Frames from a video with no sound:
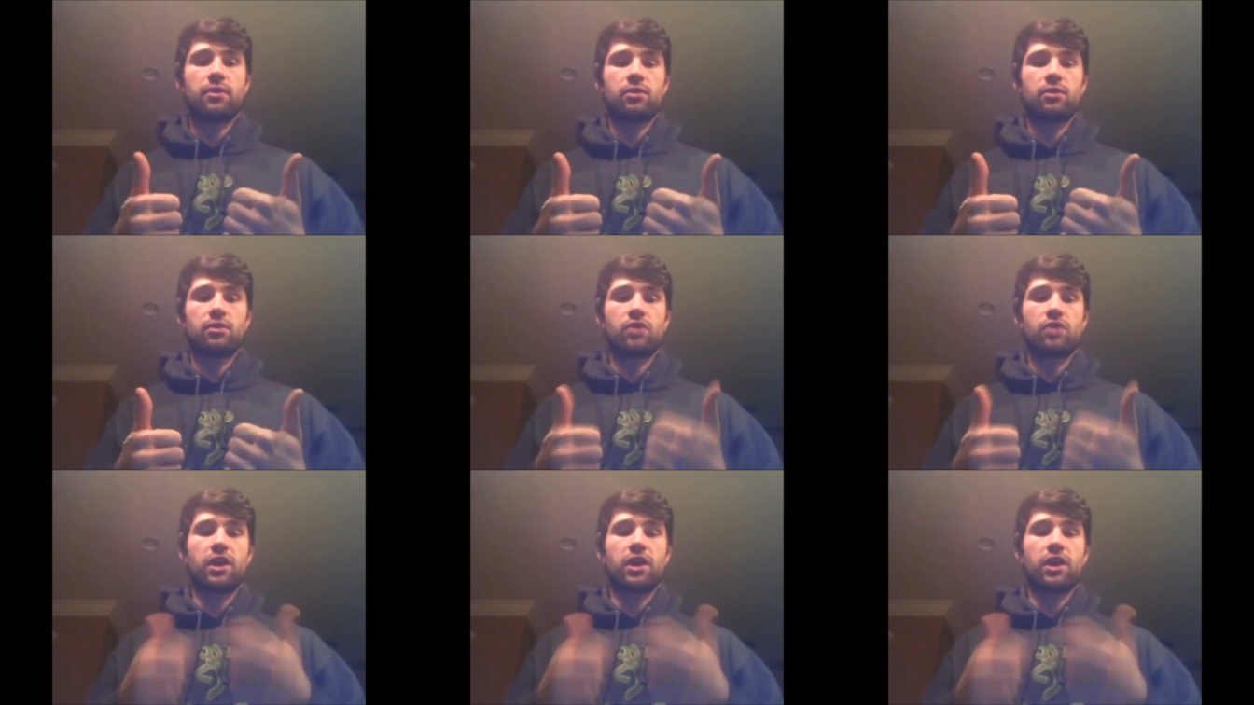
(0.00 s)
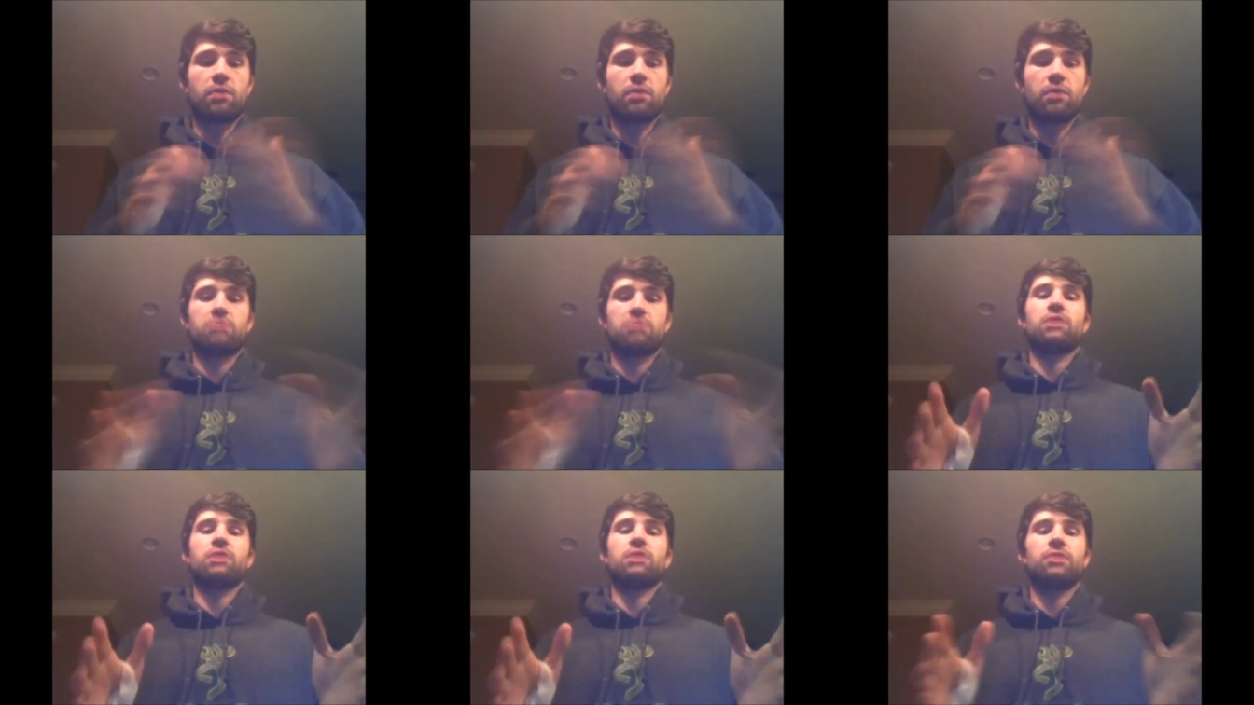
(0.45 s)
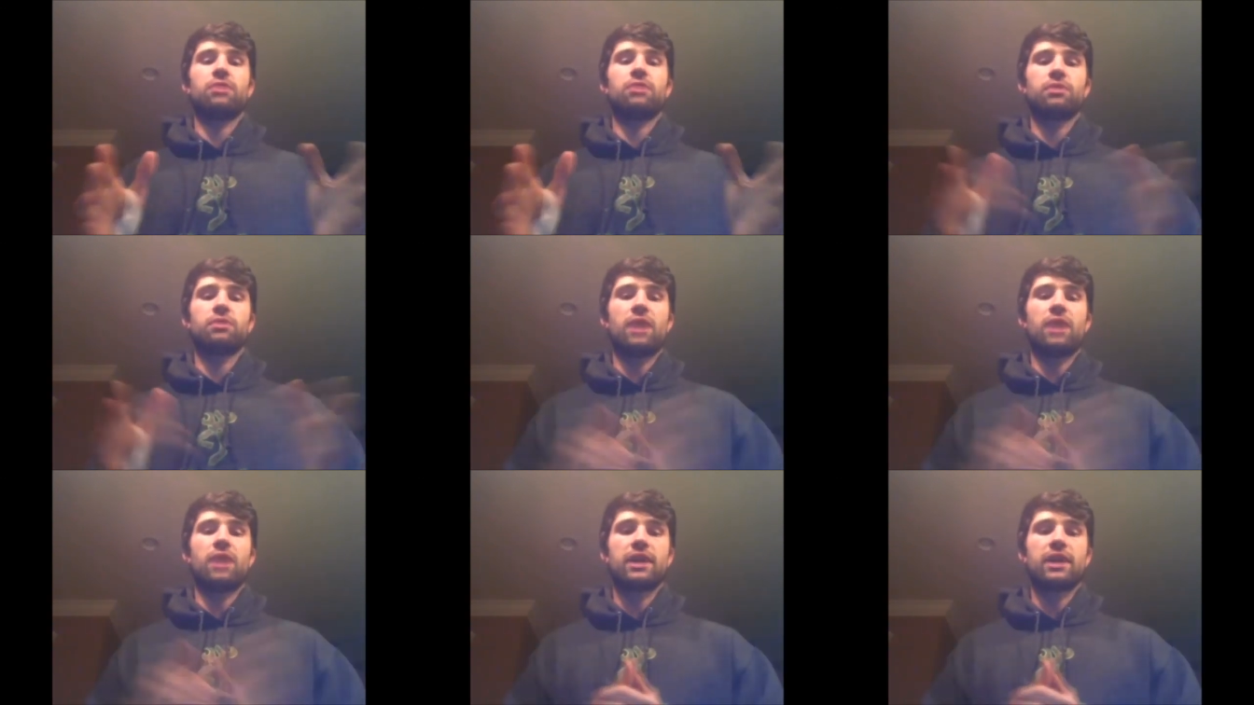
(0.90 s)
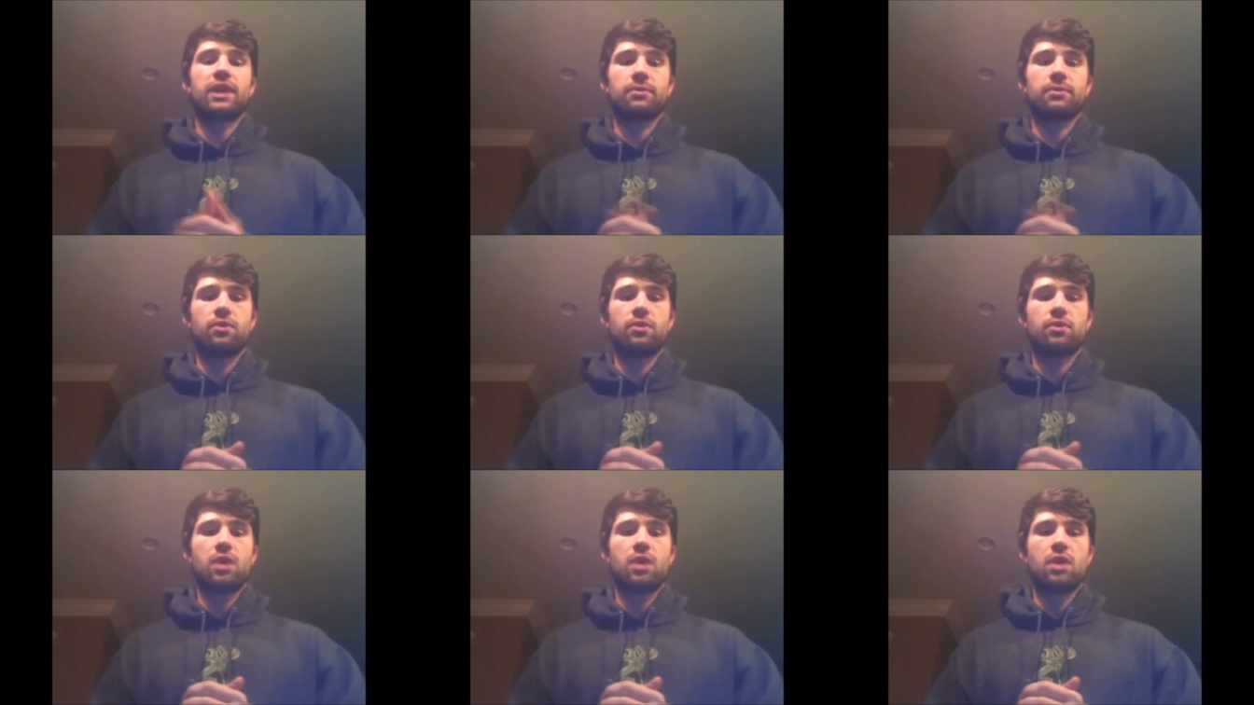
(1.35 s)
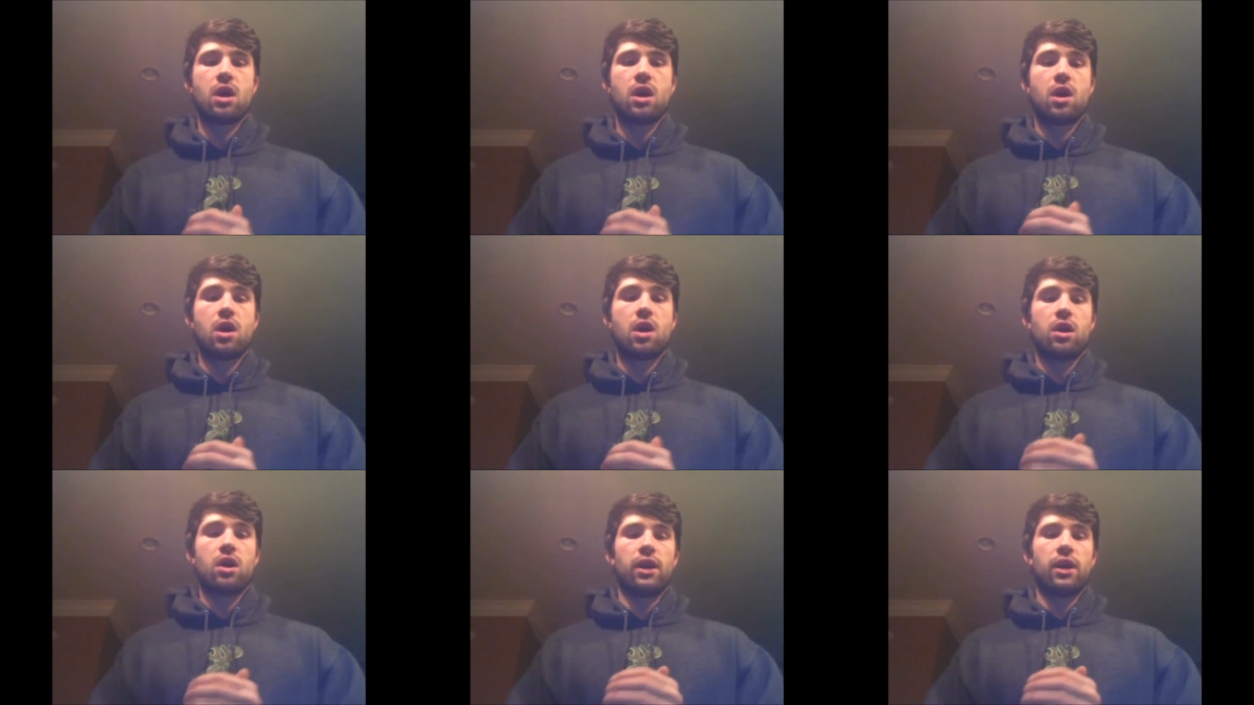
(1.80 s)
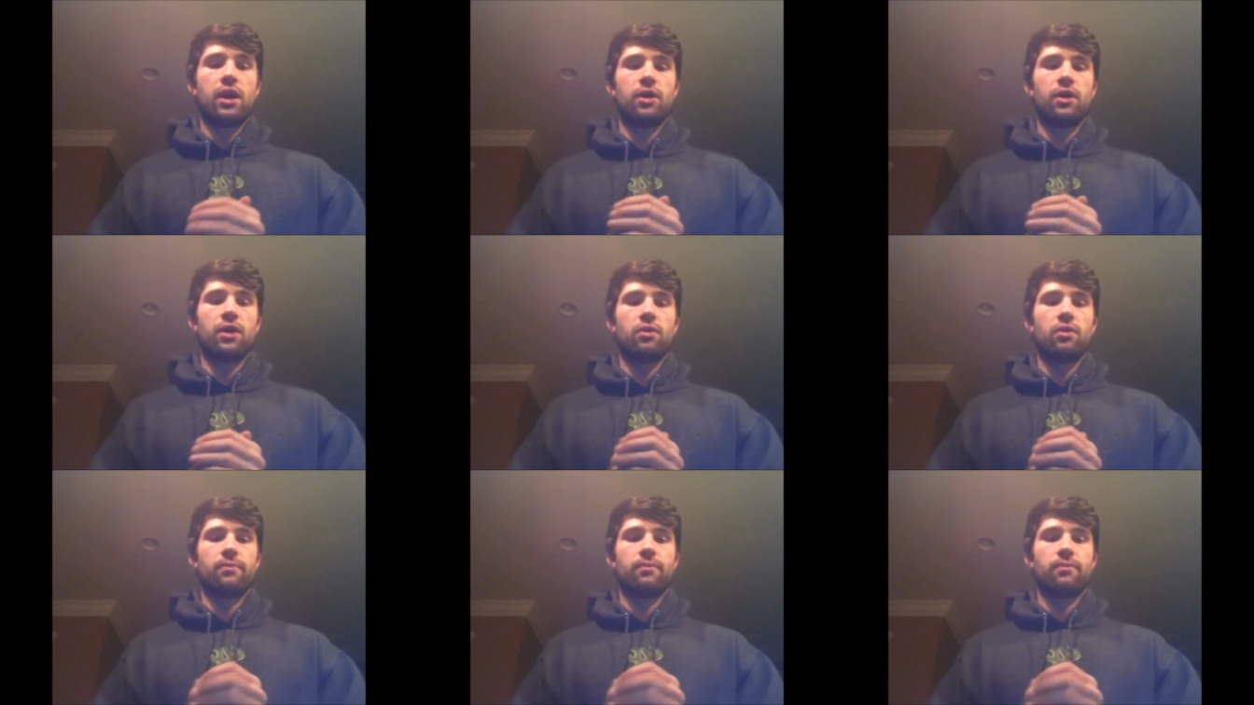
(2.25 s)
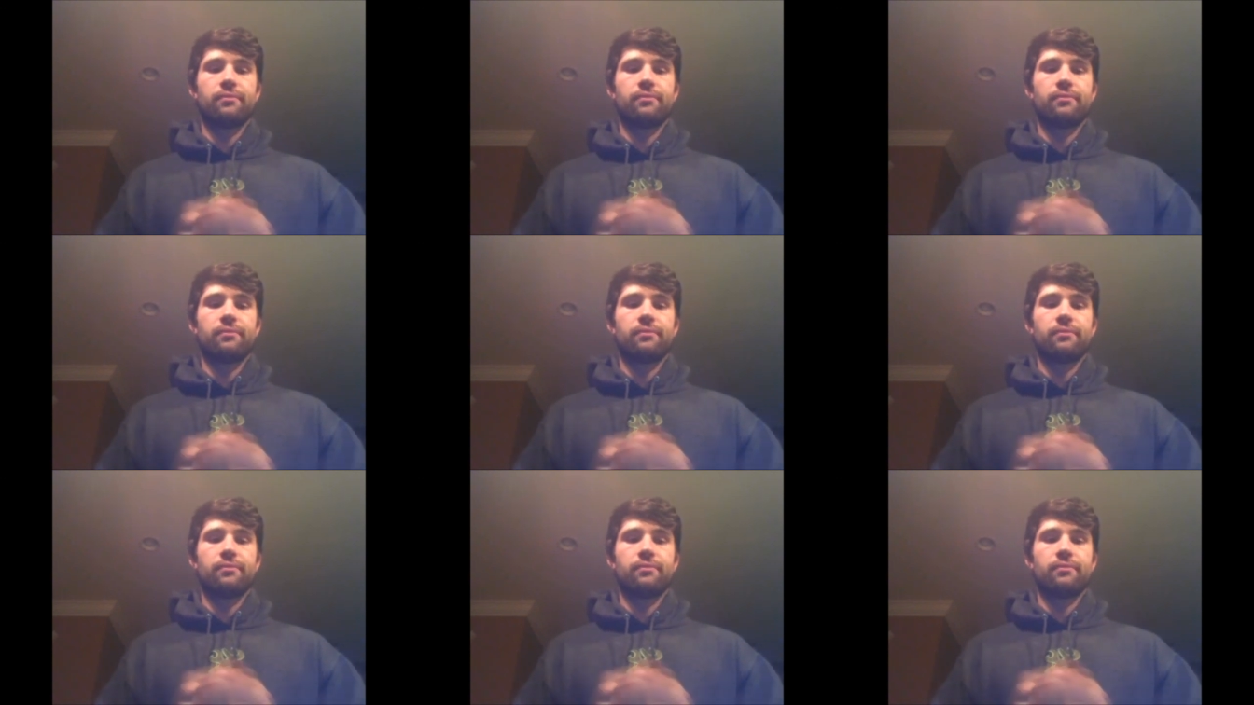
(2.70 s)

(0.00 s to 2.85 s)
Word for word: I'm trying to help as many people as possible. You know,